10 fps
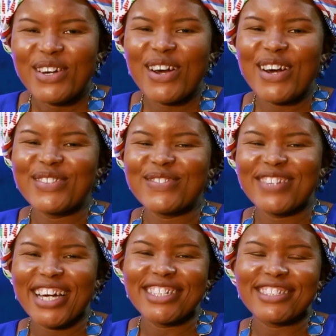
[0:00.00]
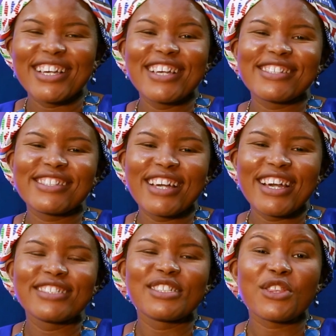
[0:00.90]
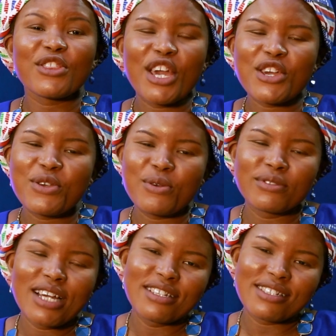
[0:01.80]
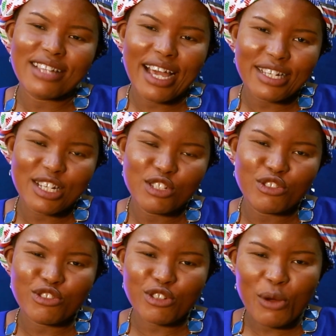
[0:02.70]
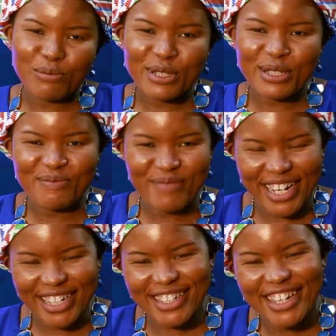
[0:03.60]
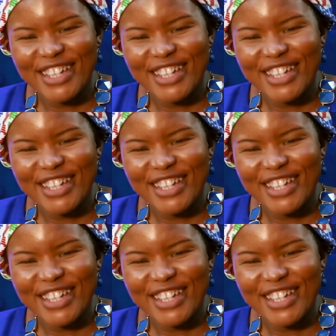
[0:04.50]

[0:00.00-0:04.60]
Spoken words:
All right, he said thank you. That is like drops mic.